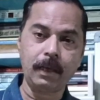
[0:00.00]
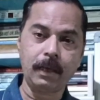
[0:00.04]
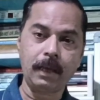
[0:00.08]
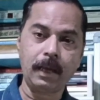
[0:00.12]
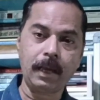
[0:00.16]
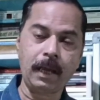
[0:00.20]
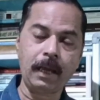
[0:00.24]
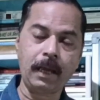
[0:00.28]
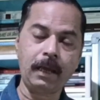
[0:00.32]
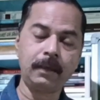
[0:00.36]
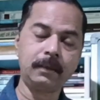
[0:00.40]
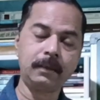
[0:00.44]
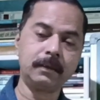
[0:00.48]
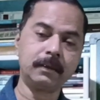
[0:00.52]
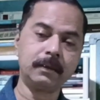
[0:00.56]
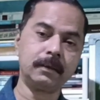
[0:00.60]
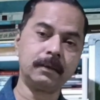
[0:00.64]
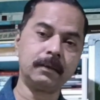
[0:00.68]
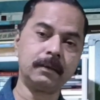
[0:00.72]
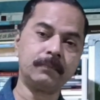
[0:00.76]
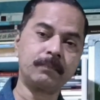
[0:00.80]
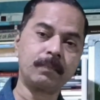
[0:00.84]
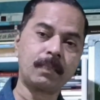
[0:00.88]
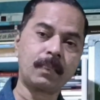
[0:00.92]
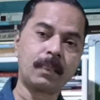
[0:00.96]
and
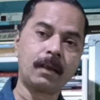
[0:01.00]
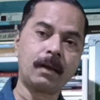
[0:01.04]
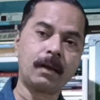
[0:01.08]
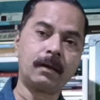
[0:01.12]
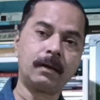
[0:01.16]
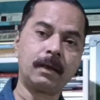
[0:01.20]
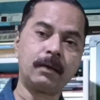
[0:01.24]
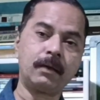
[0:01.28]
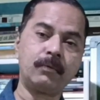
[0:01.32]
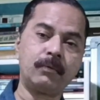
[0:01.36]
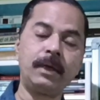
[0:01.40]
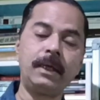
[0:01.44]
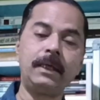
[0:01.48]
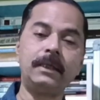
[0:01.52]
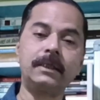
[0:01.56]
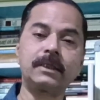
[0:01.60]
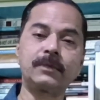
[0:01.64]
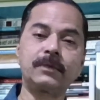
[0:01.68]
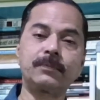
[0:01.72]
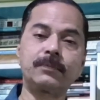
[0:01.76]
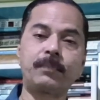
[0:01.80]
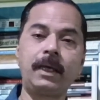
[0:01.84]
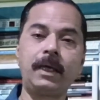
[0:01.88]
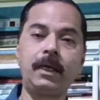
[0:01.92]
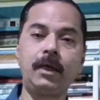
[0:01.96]
The Way
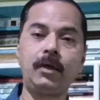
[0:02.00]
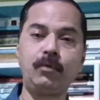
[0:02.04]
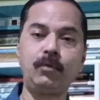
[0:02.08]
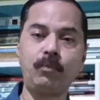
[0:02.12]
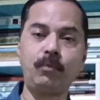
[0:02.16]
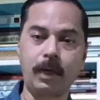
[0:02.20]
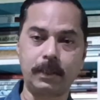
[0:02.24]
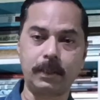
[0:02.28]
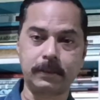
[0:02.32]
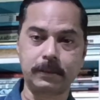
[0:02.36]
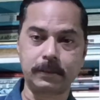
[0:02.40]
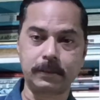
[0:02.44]
Spain Was.